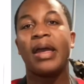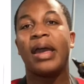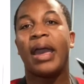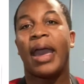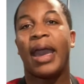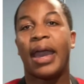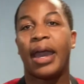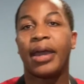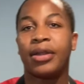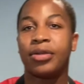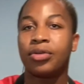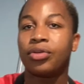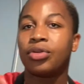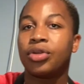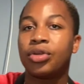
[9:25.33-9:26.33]

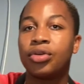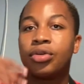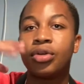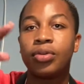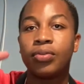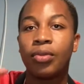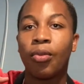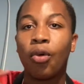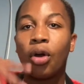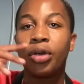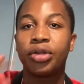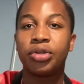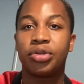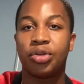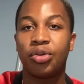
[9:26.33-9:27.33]
And the more
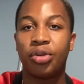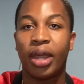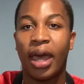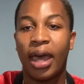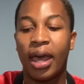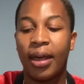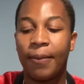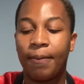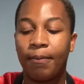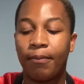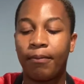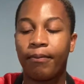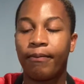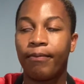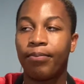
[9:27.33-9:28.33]
you do that,
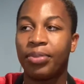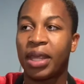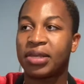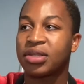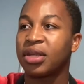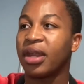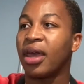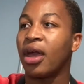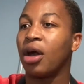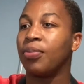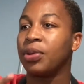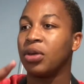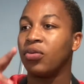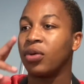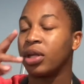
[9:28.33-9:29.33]
that's going to help
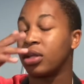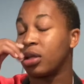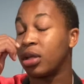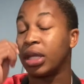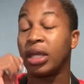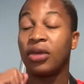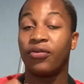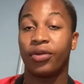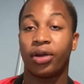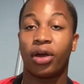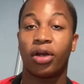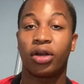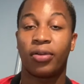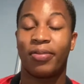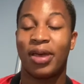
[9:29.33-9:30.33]
you with even
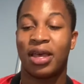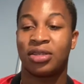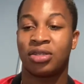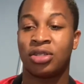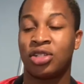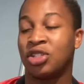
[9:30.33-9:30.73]
harder passages.